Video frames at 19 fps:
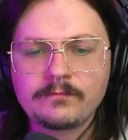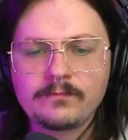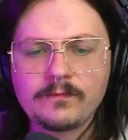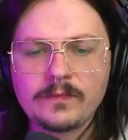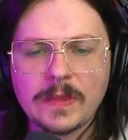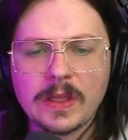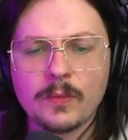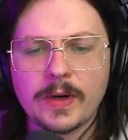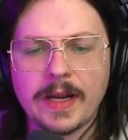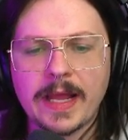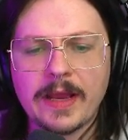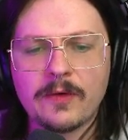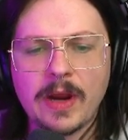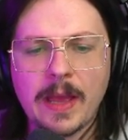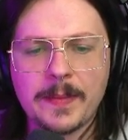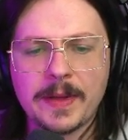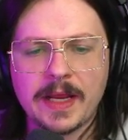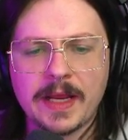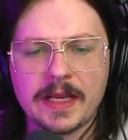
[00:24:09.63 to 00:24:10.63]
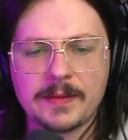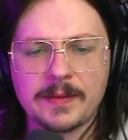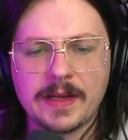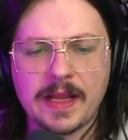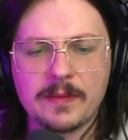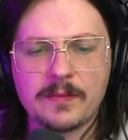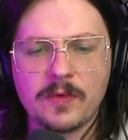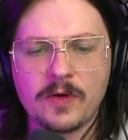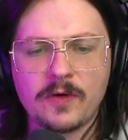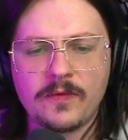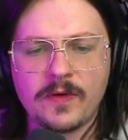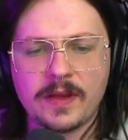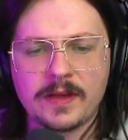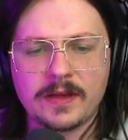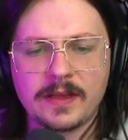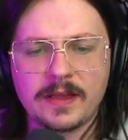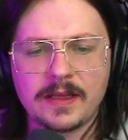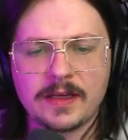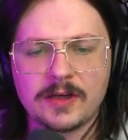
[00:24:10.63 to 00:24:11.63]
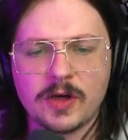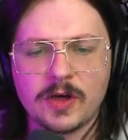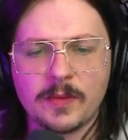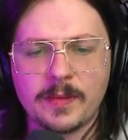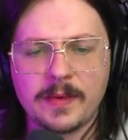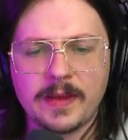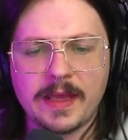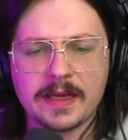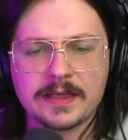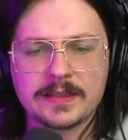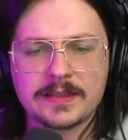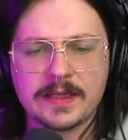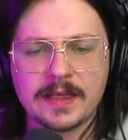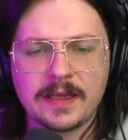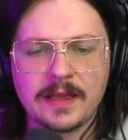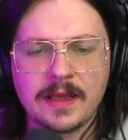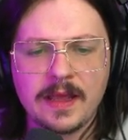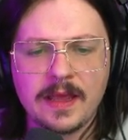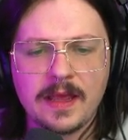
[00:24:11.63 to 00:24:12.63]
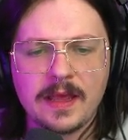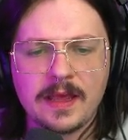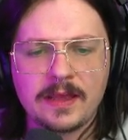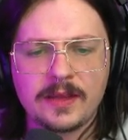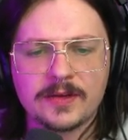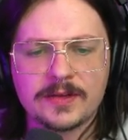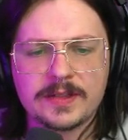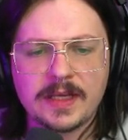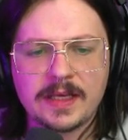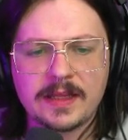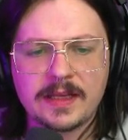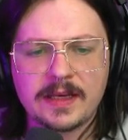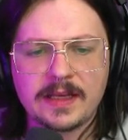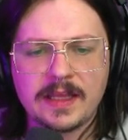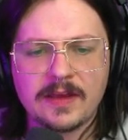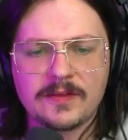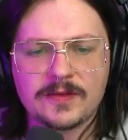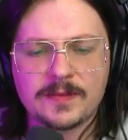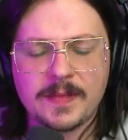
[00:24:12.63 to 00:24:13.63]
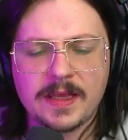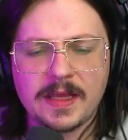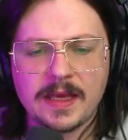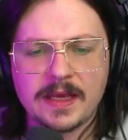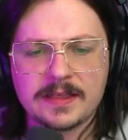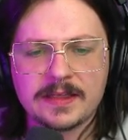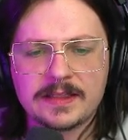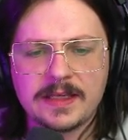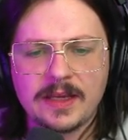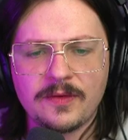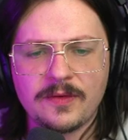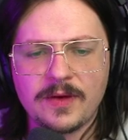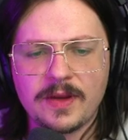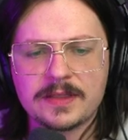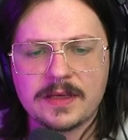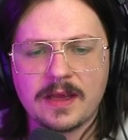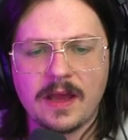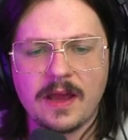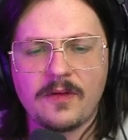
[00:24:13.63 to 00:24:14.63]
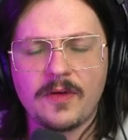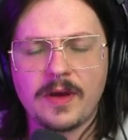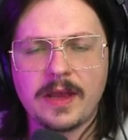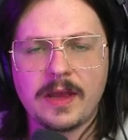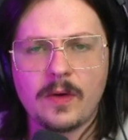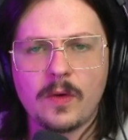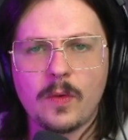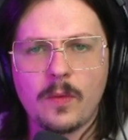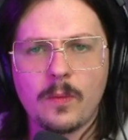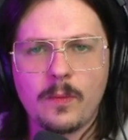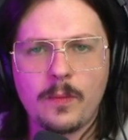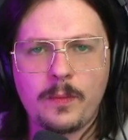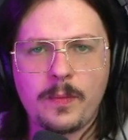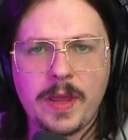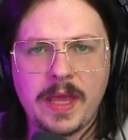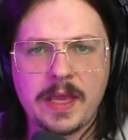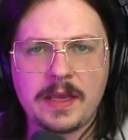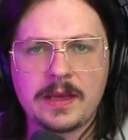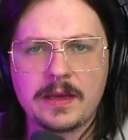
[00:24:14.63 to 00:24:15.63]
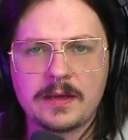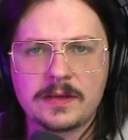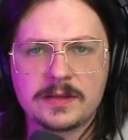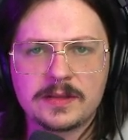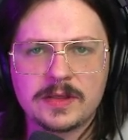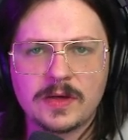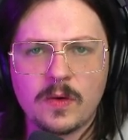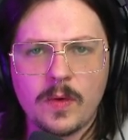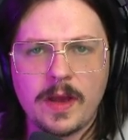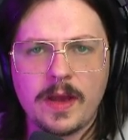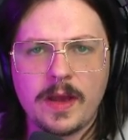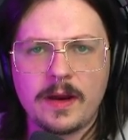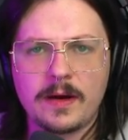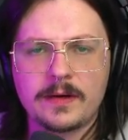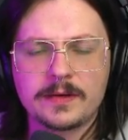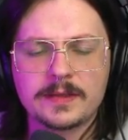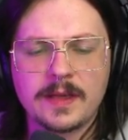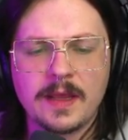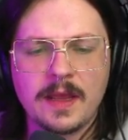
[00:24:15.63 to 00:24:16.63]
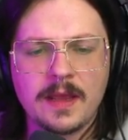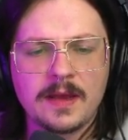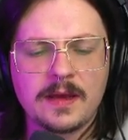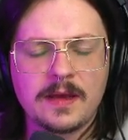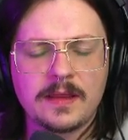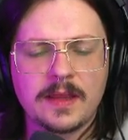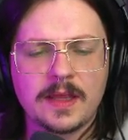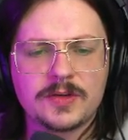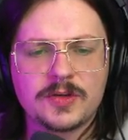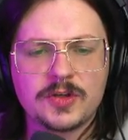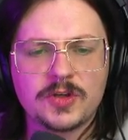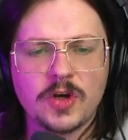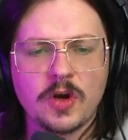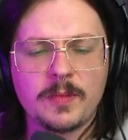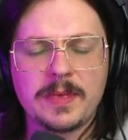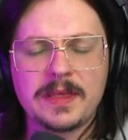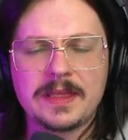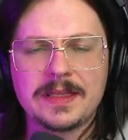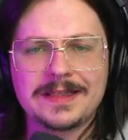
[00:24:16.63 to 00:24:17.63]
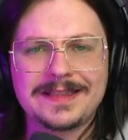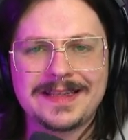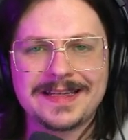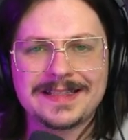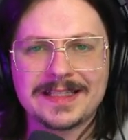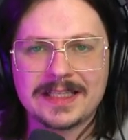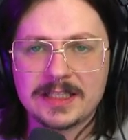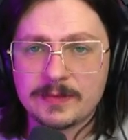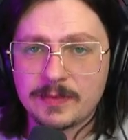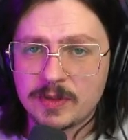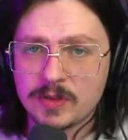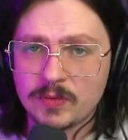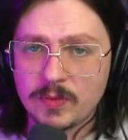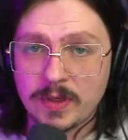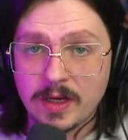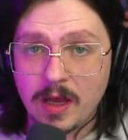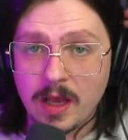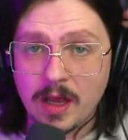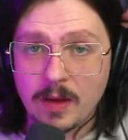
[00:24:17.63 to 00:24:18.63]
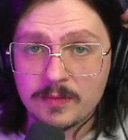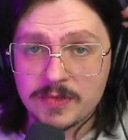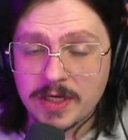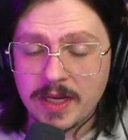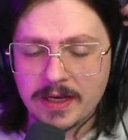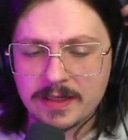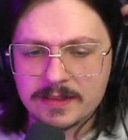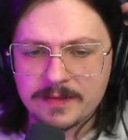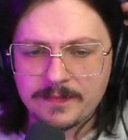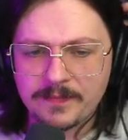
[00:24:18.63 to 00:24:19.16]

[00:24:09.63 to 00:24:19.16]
when I grab an item and I move it in Adobe XD, you'll see that it gives me a series of pink squares that show me the distance between objects.